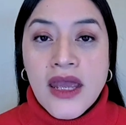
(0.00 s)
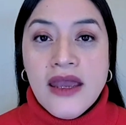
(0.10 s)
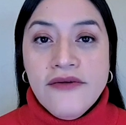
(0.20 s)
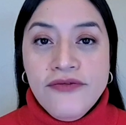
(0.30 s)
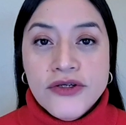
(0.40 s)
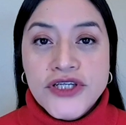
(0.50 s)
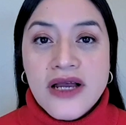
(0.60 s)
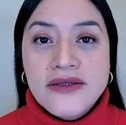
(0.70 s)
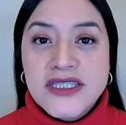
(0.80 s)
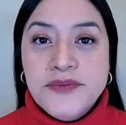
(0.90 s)
If your
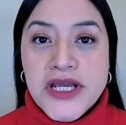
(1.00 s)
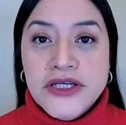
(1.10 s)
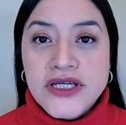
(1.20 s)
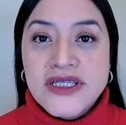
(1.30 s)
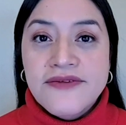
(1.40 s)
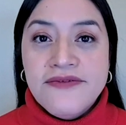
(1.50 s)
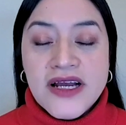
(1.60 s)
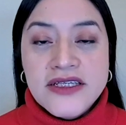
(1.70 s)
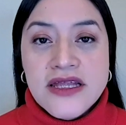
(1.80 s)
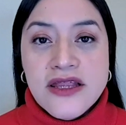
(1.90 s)
child's speech is
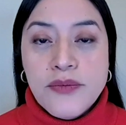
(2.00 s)
affecting their